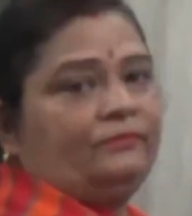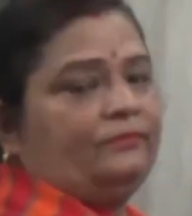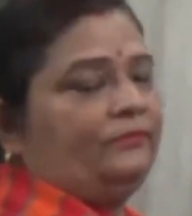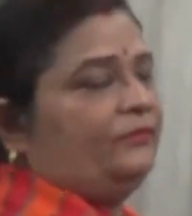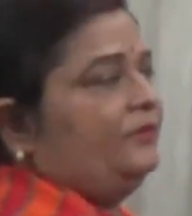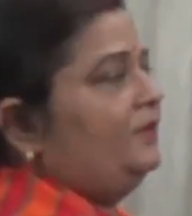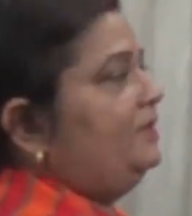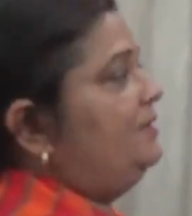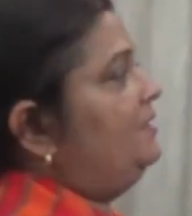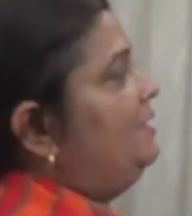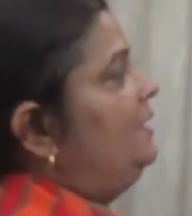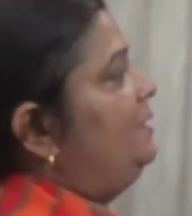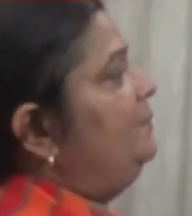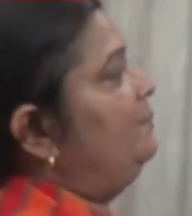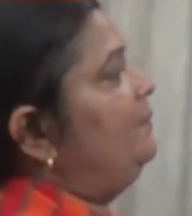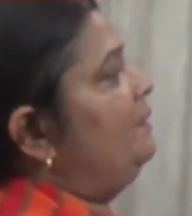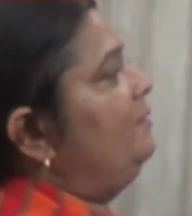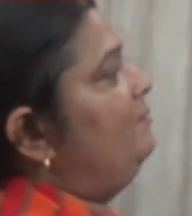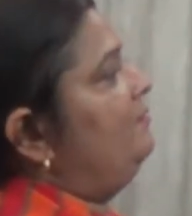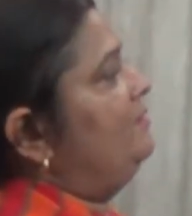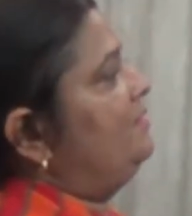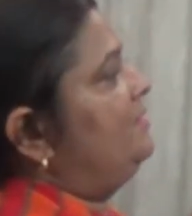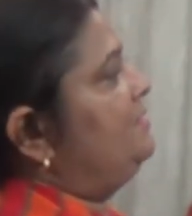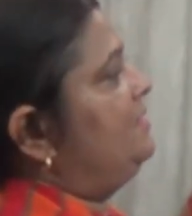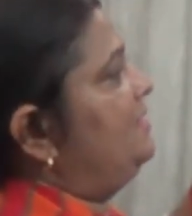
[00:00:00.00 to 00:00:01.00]
the table
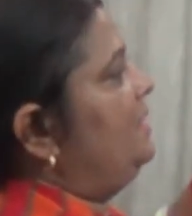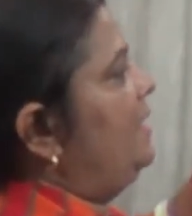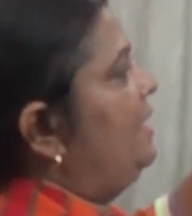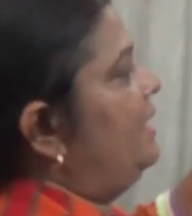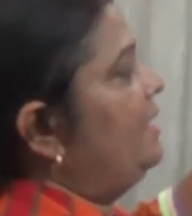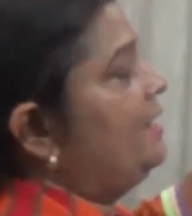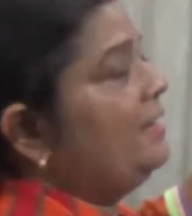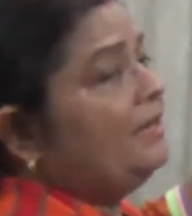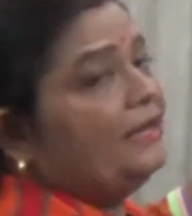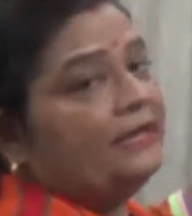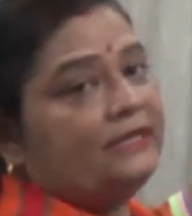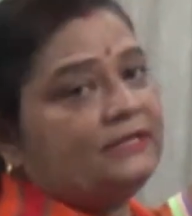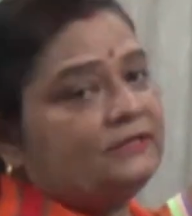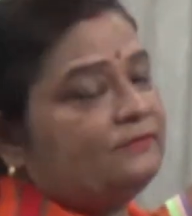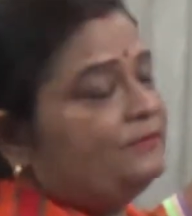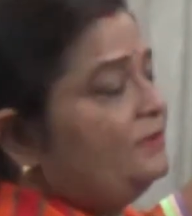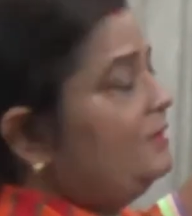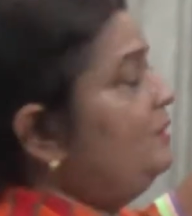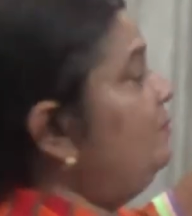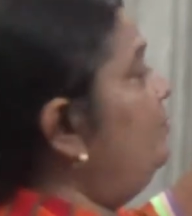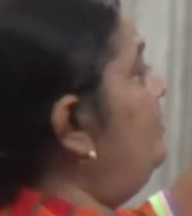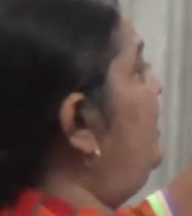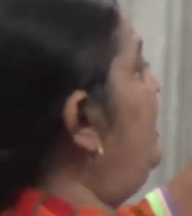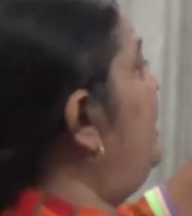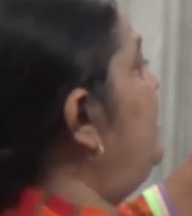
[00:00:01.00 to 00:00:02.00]
which is
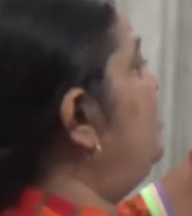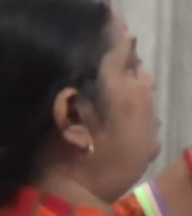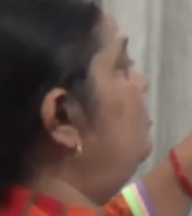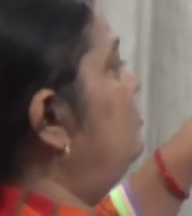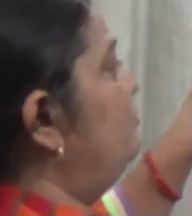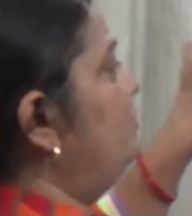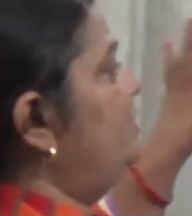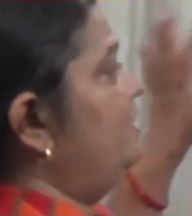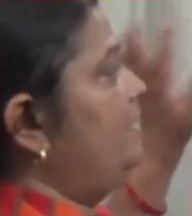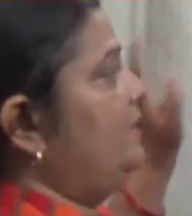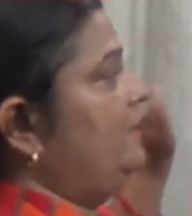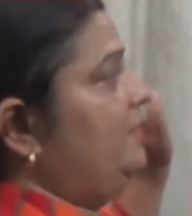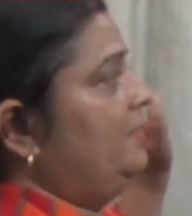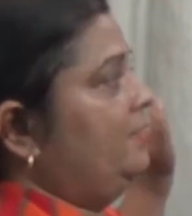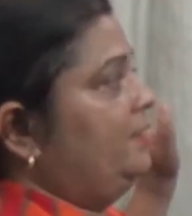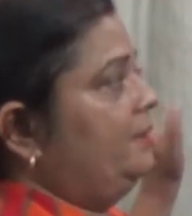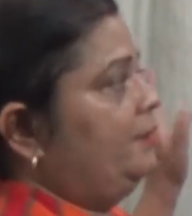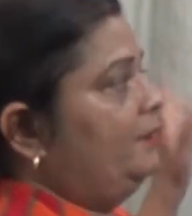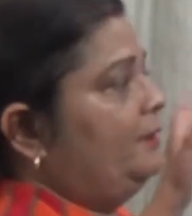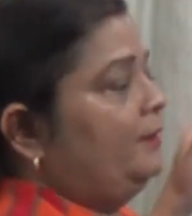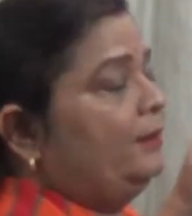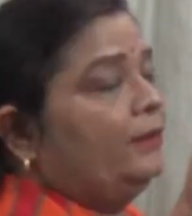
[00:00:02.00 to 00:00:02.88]
being made over here.